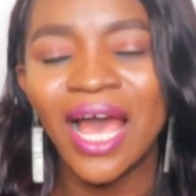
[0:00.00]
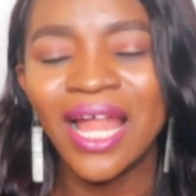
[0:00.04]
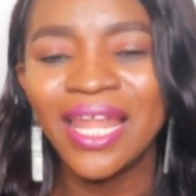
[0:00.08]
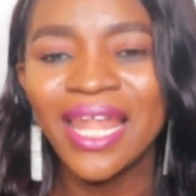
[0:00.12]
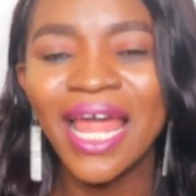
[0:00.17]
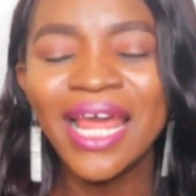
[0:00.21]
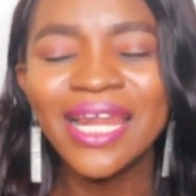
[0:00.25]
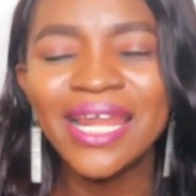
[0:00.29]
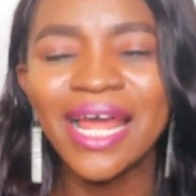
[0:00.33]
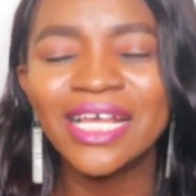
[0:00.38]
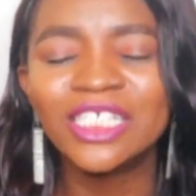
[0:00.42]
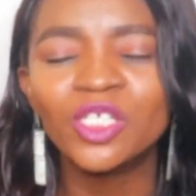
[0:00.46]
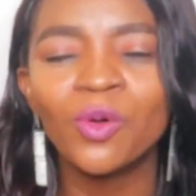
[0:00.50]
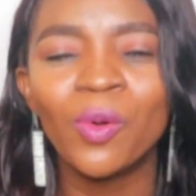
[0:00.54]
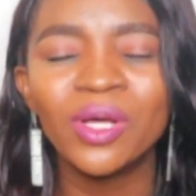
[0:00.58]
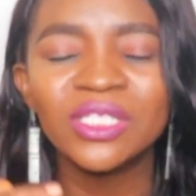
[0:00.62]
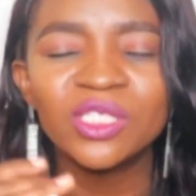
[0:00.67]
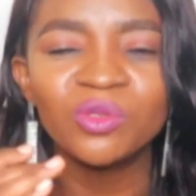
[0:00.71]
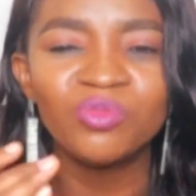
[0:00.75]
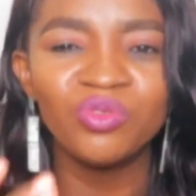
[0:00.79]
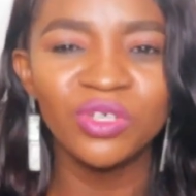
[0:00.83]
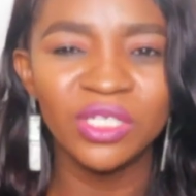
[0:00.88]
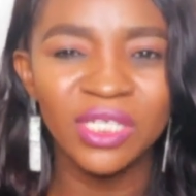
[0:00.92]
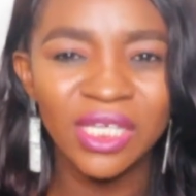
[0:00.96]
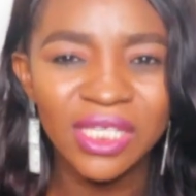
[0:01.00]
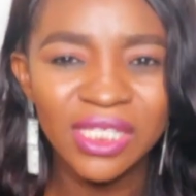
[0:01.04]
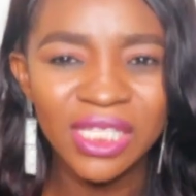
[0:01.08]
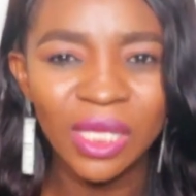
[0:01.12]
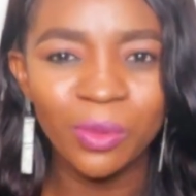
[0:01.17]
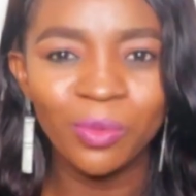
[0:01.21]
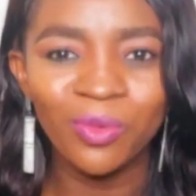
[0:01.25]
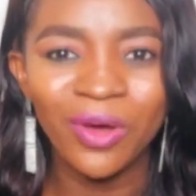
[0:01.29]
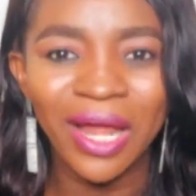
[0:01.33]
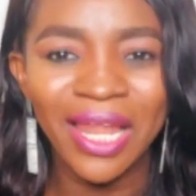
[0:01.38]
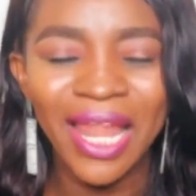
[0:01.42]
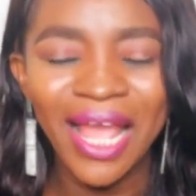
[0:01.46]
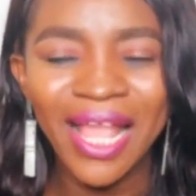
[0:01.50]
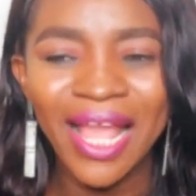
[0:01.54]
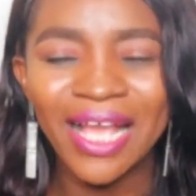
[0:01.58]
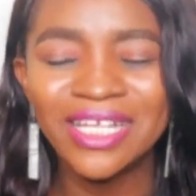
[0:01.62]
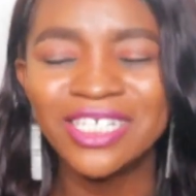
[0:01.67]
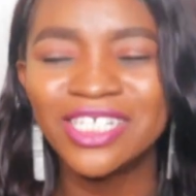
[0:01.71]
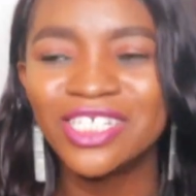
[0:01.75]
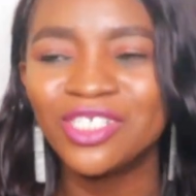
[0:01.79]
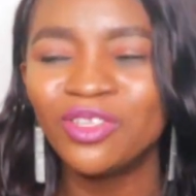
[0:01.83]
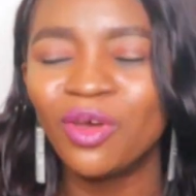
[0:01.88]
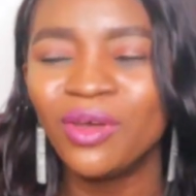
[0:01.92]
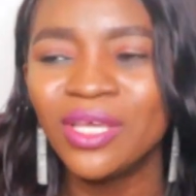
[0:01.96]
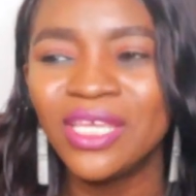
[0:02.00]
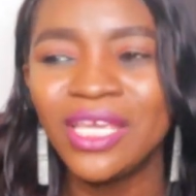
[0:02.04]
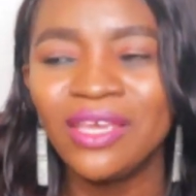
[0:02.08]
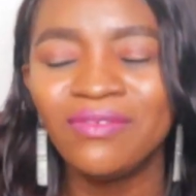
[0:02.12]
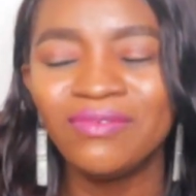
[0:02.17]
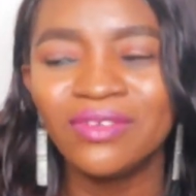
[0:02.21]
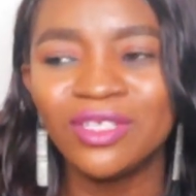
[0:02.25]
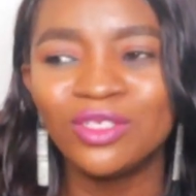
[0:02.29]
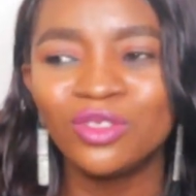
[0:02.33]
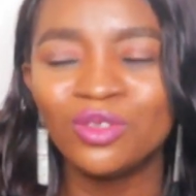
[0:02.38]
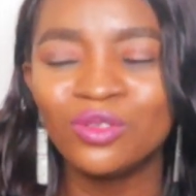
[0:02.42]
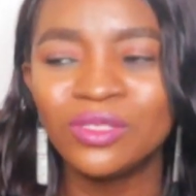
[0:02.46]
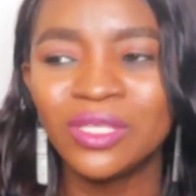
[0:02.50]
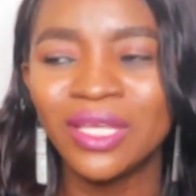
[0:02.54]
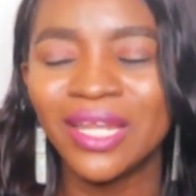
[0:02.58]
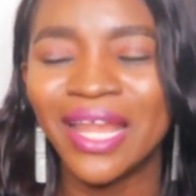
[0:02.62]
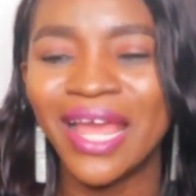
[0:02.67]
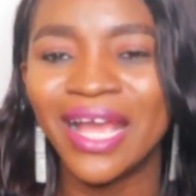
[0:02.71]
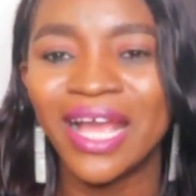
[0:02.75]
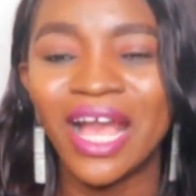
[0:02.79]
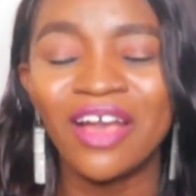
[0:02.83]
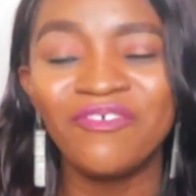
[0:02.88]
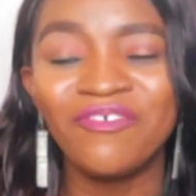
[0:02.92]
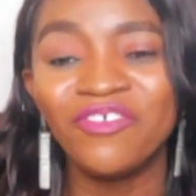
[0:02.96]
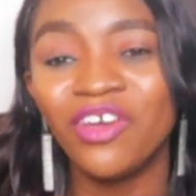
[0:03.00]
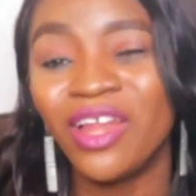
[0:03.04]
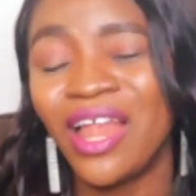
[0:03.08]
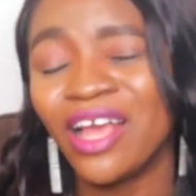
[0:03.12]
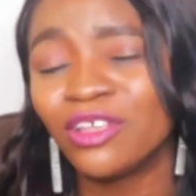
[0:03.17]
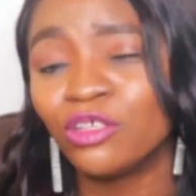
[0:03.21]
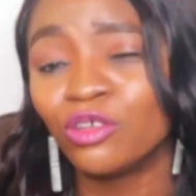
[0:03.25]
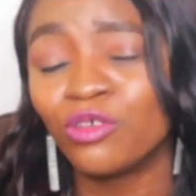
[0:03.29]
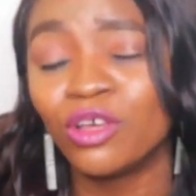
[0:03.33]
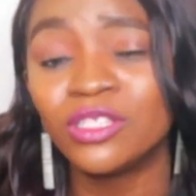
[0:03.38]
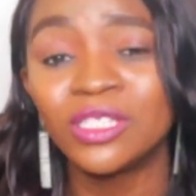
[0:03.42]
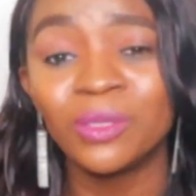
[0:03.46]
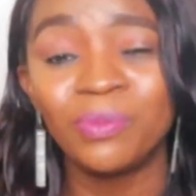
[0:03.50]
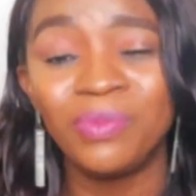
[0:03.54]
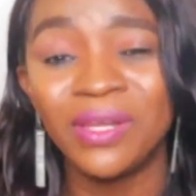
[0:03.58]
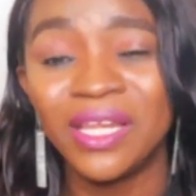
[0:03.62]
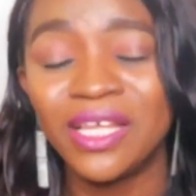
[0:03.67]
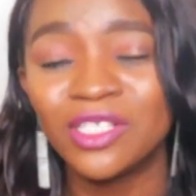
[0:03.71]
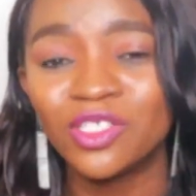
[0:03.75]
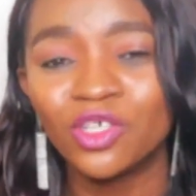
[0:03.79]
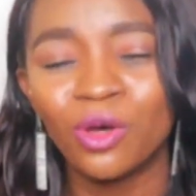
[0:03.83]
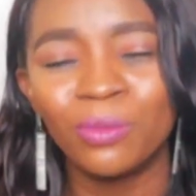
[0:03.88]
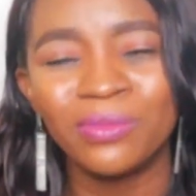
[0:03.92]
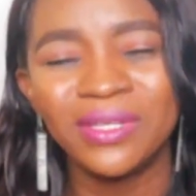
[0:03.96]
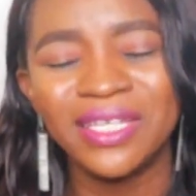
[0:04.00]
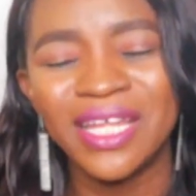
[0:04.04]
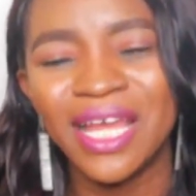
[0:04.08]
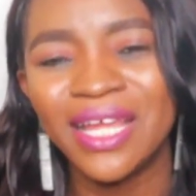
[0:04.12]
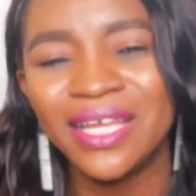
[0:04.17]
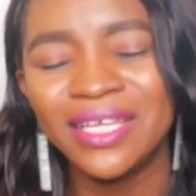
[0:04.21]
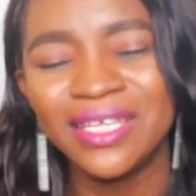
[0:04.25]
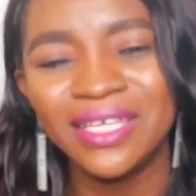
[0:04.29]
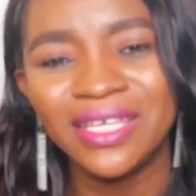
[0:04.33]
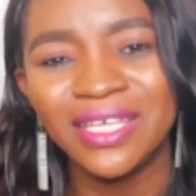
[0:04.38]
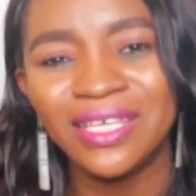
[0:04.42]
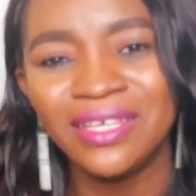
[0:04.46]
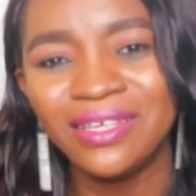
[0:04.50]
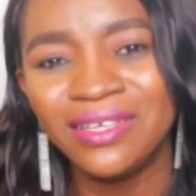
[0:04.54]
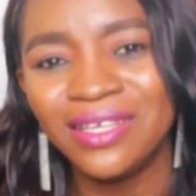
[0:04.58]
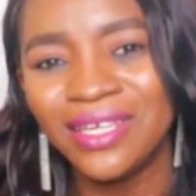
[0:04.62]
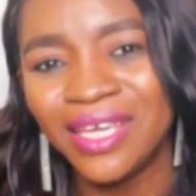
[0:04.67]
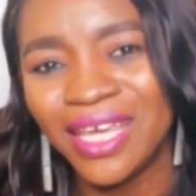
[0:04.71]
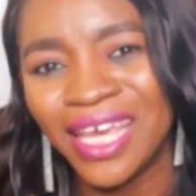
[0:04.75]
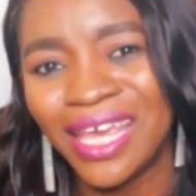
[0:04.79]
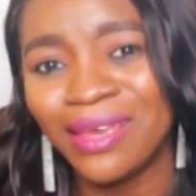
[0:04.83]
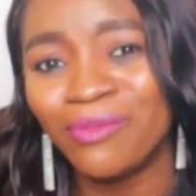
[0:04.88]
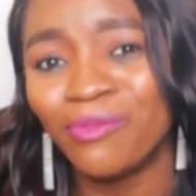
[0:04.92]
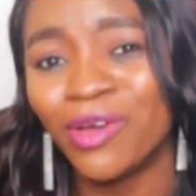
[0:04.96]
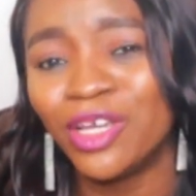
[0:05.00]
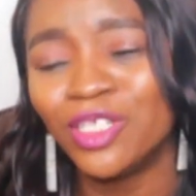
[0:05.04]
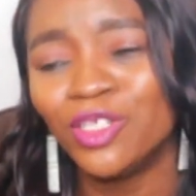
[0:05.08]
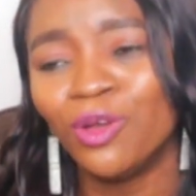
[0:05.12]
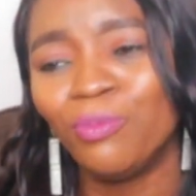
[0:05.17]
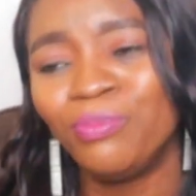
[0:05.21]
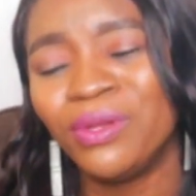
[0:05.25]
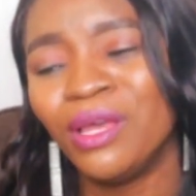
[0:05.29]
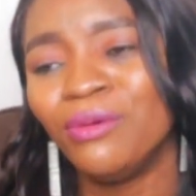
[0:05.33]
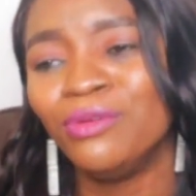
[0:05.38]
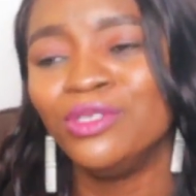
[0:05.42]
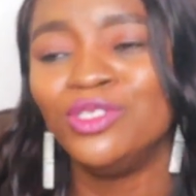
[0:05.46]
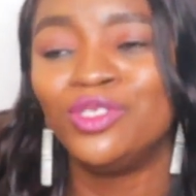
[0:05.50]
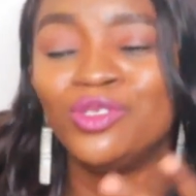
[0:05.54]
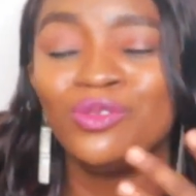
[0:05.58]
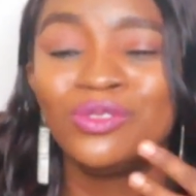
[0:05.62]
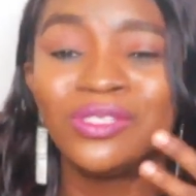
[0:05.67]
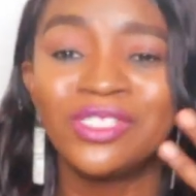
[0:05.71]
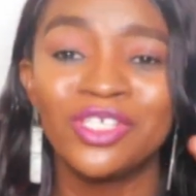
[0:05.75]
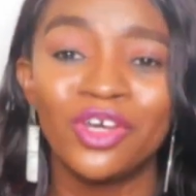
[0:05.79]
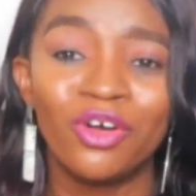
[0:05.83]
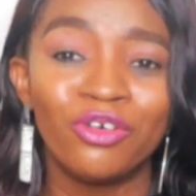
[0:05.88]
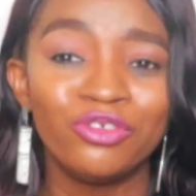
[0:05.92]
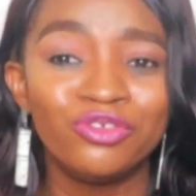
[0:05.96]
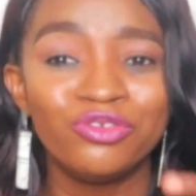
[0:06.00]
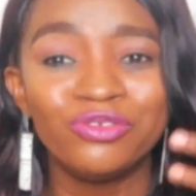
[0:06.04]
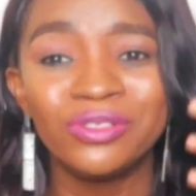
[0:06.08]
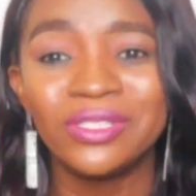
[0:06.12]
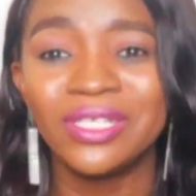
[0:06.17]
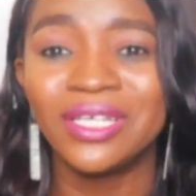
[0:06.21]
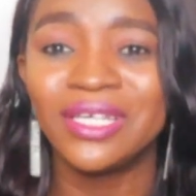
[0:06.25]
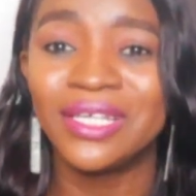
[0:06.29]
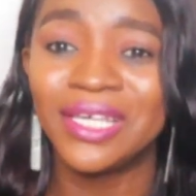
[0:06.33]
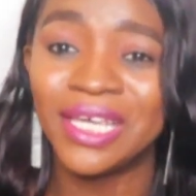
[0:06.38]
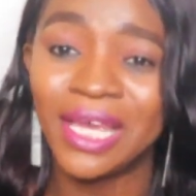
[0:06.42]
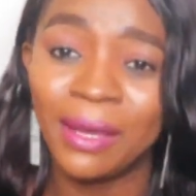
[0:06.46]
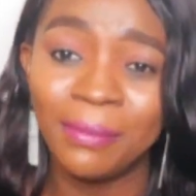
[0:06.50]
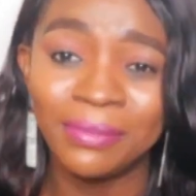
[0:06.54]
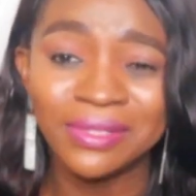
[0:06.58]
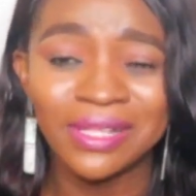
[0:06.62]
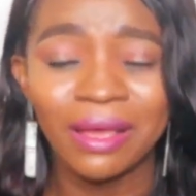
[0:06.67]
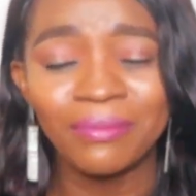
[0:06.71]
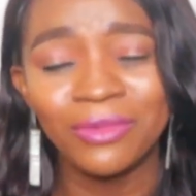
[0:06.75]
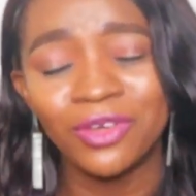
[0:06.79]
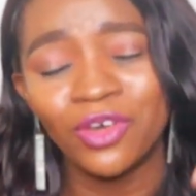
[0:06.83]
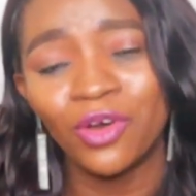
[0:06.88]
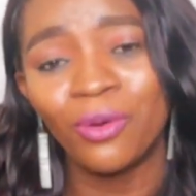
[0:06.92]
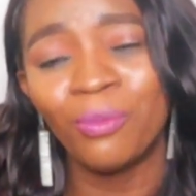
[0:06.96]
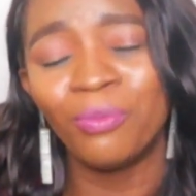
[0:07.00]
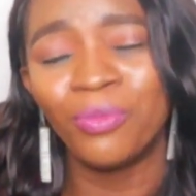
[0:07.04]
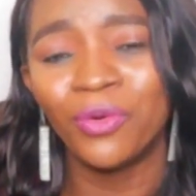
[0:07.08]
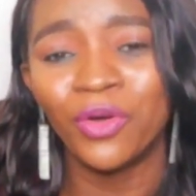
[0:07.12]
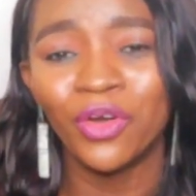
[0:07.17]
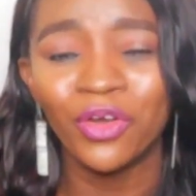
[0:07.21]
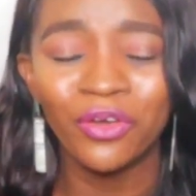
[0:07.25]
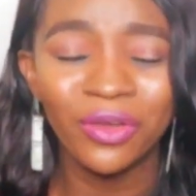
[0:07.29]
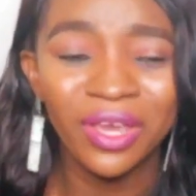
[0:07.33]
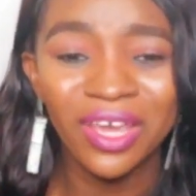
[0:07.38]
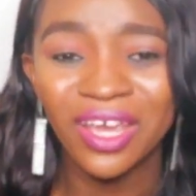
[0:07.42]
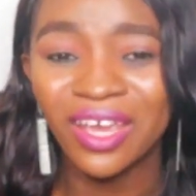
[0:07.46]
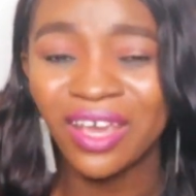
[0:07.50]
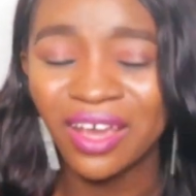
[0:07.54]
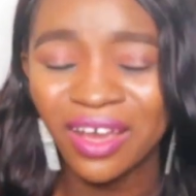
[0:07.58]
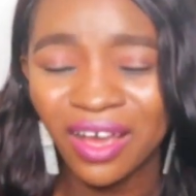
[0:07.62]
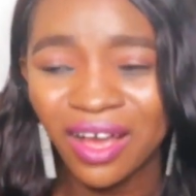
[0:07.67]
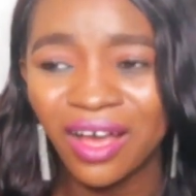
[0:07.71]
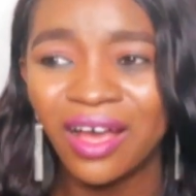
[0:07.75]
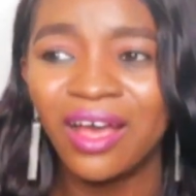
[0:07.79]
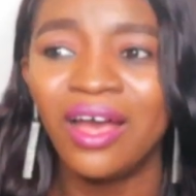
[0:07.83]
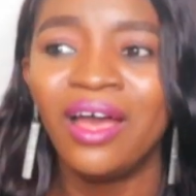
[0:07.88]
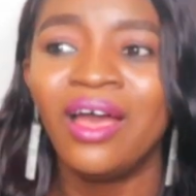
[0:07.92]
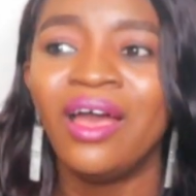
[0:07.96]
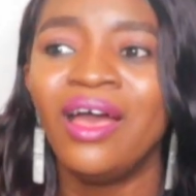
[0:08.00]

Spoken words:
I like that she wasn't predictable. I like that she did not give Juicy, like, I felt like she was going to play some Nengi game where she would play with Juicy all through the game. That become boring.